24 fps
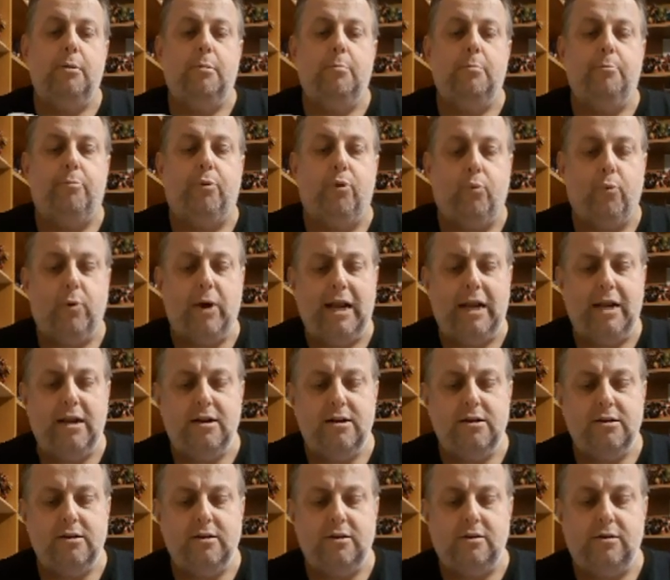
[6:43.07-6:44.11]
But
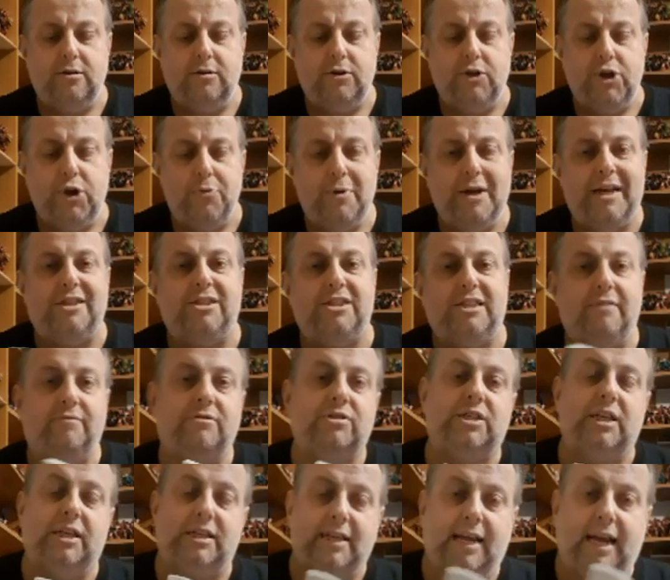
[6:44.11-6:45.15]
when Newage
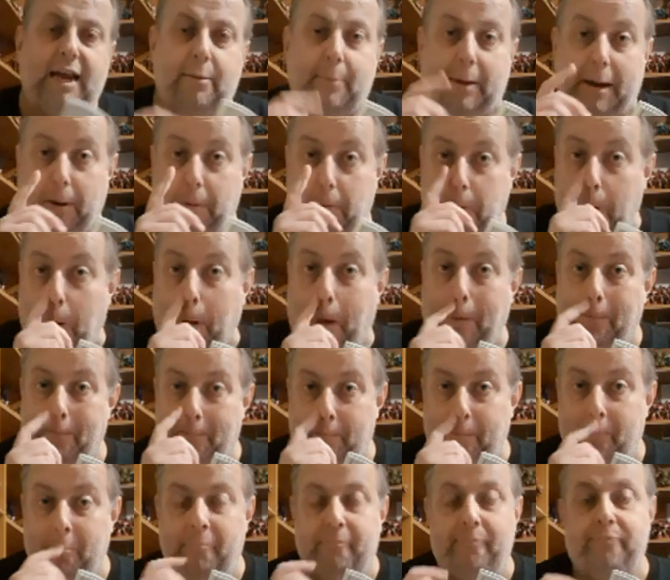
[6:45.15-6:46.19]
Devastator came out,
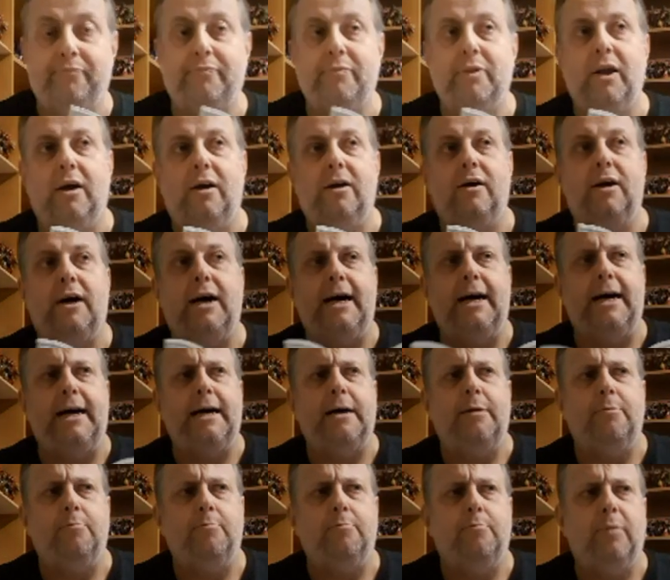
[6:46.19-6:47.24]

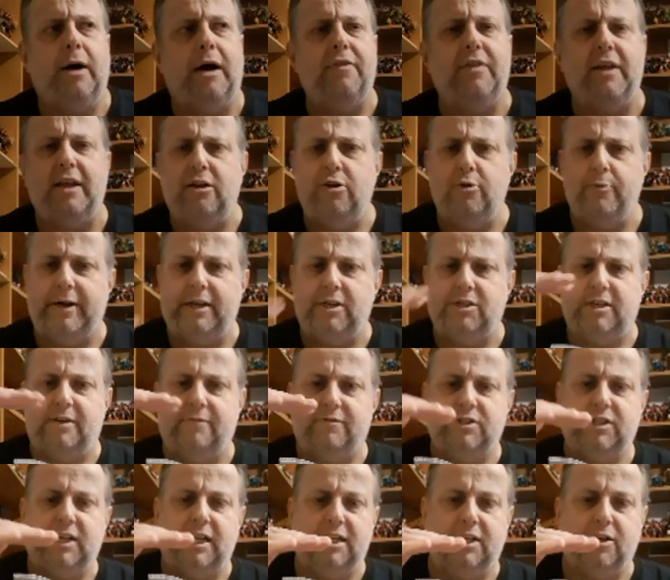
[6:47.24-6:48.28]
I think Newage
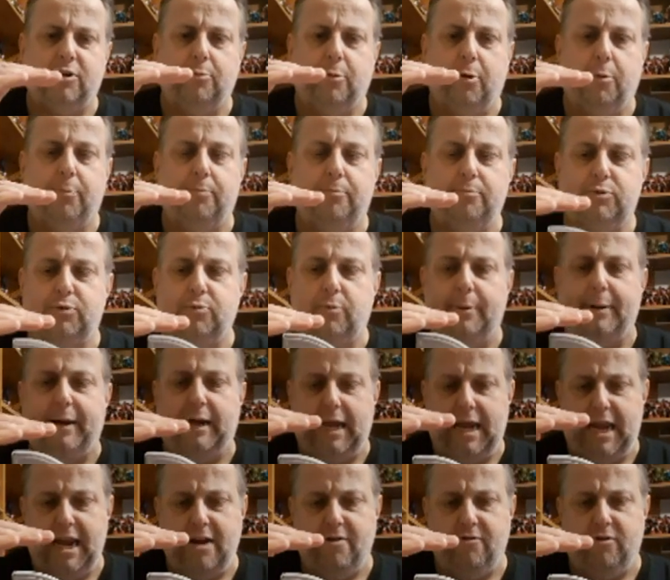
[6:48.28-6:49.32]
Devastator come up to about
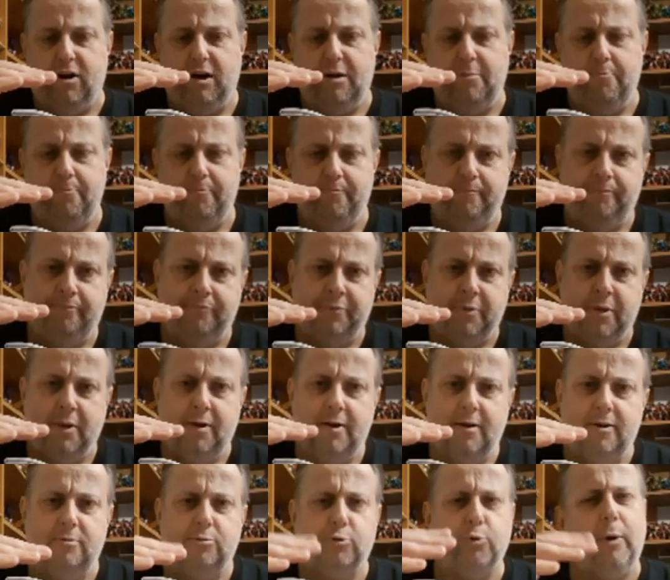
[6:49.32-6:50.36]
here on him.
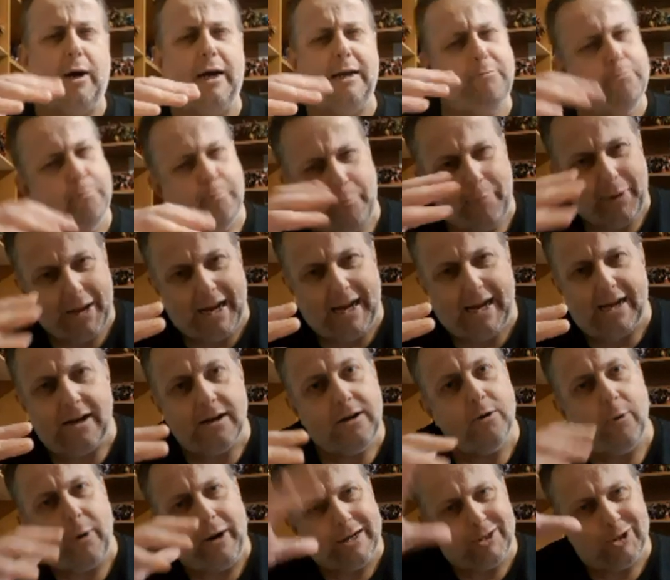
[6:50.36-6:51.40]
It's quite big,
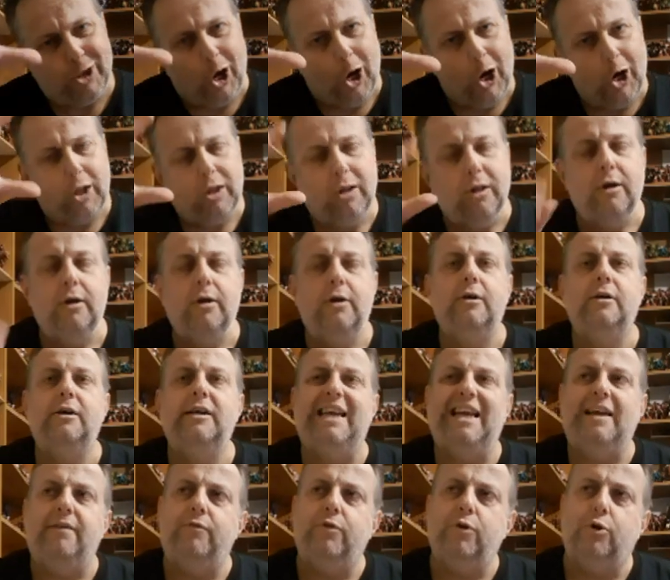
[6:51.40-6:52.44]
quite tall,
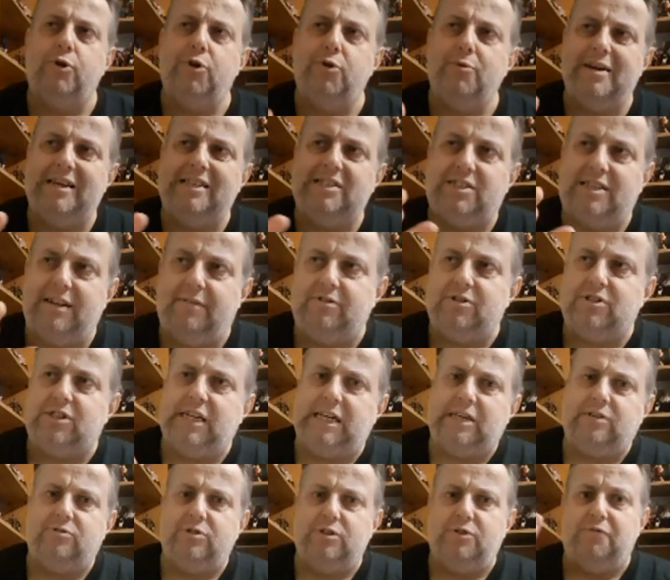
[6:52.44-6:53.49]
even though Newage
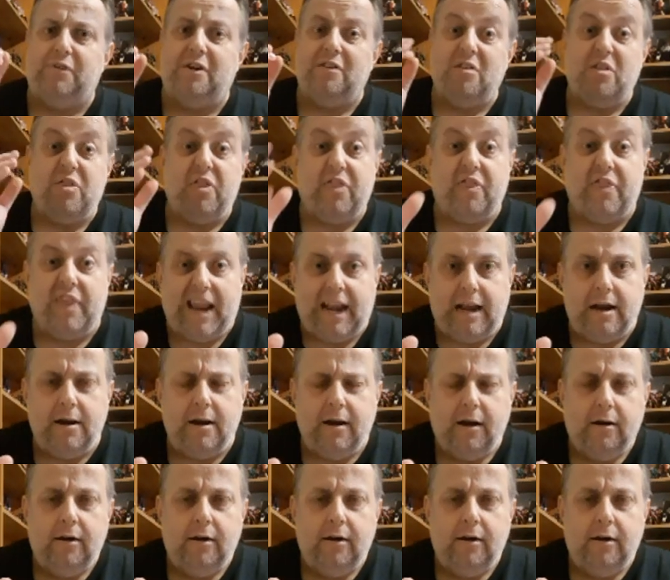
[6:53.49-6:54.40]
Devastator is very thin